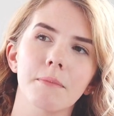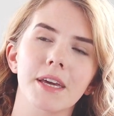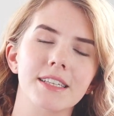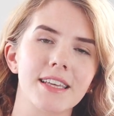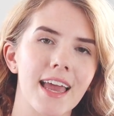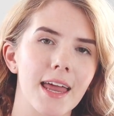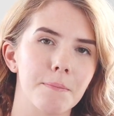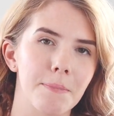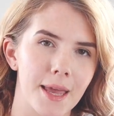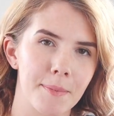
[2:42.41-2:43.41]
because I had
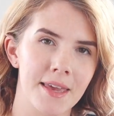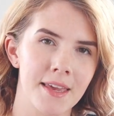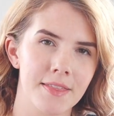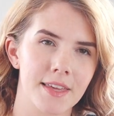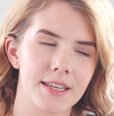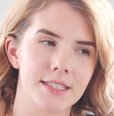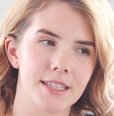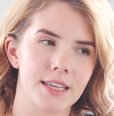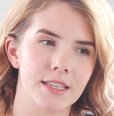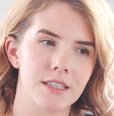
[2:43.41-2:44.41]
a baby than it
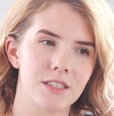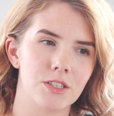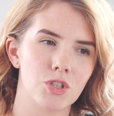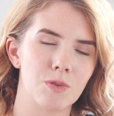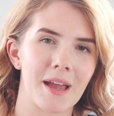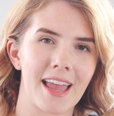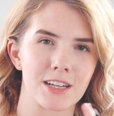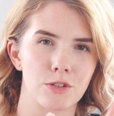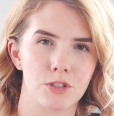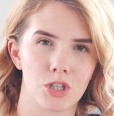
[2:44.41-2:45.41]
did to my
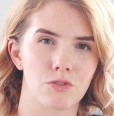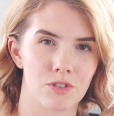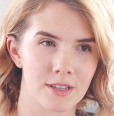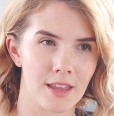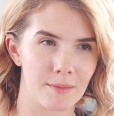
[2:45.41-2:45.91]
actual children,